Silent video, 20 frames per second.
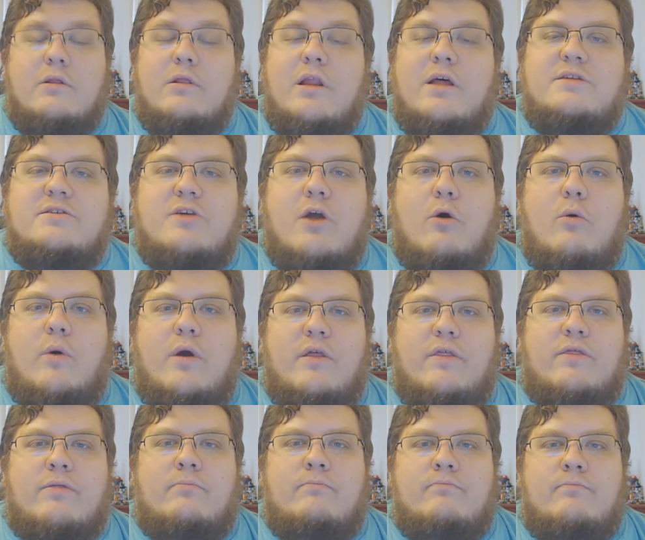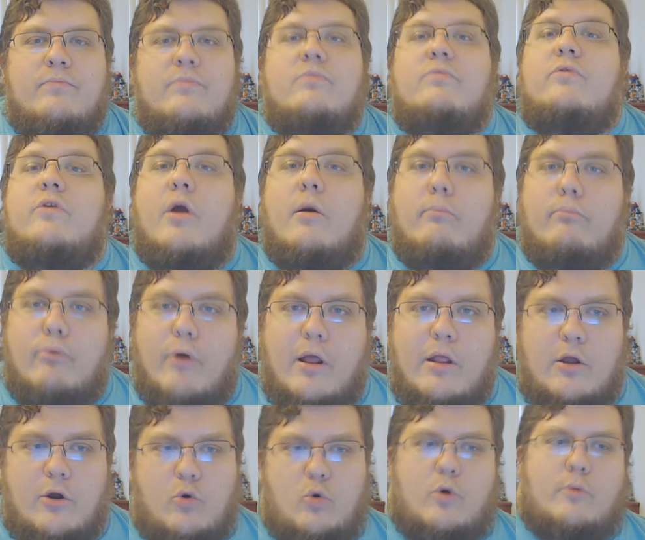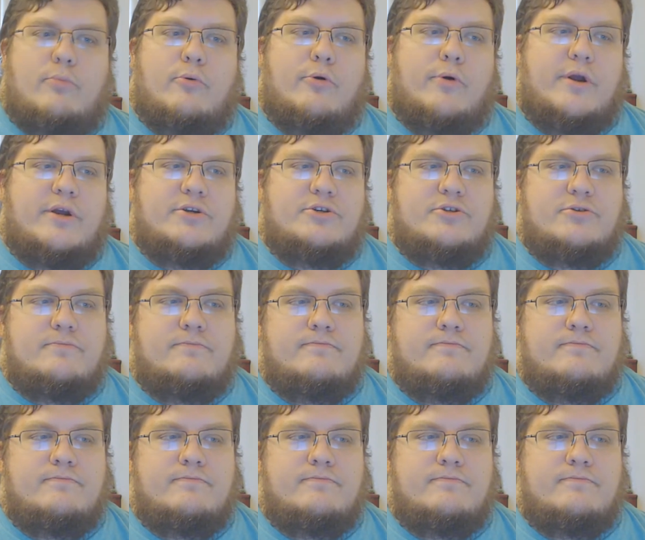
Let's go with the Umbrella Corporation.